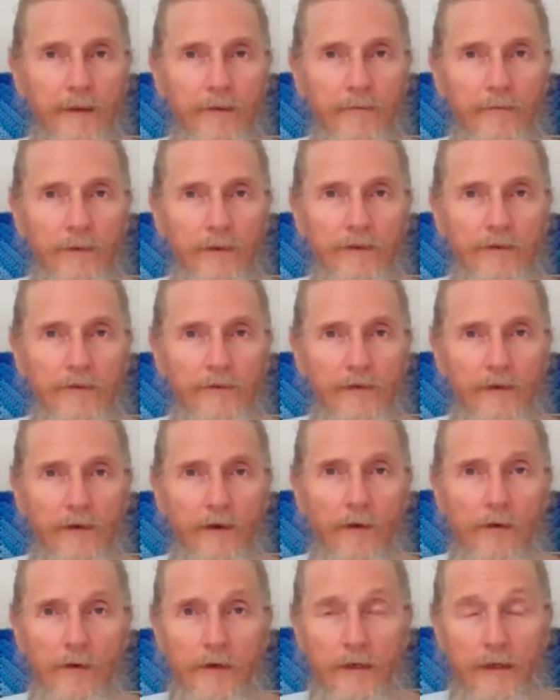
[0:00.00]
which is the
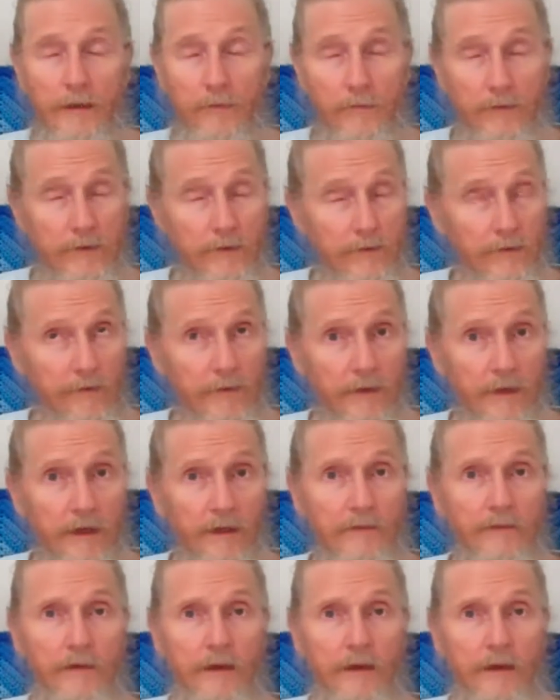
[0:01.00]
Oki, which is the next